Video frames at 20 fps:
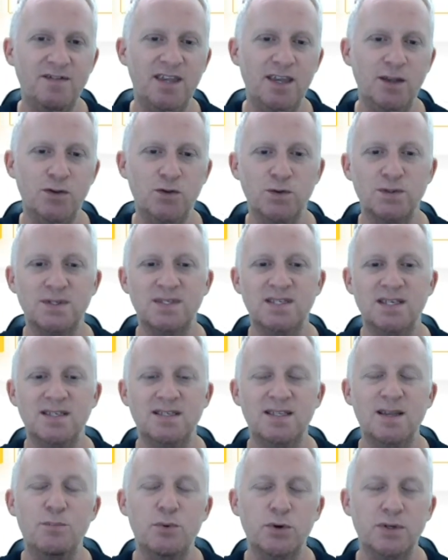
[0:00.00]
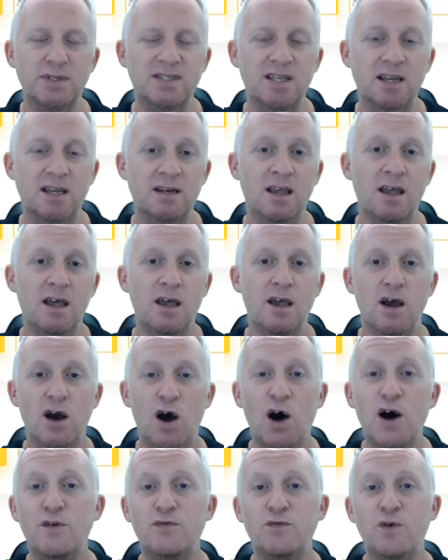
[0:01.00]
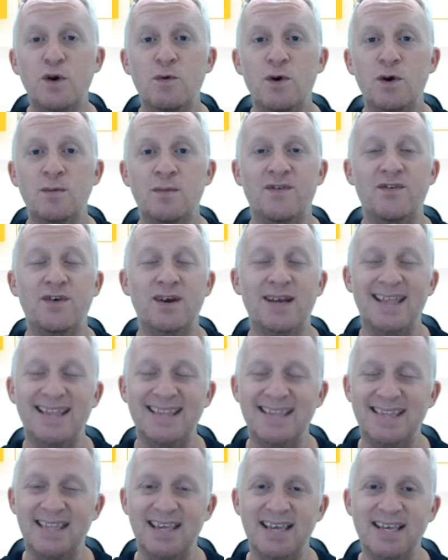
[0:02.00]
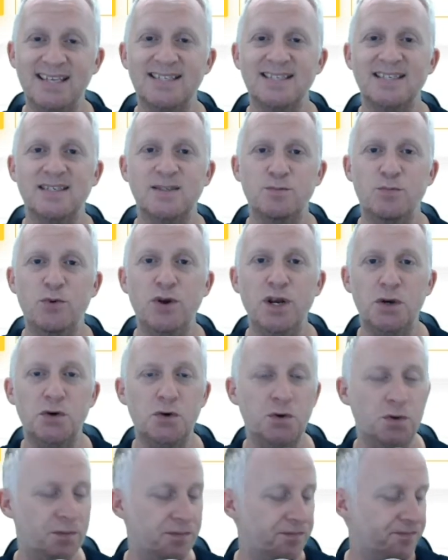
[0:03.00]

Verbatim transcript: to sixty percent off reward, my friend. This is pretty cool.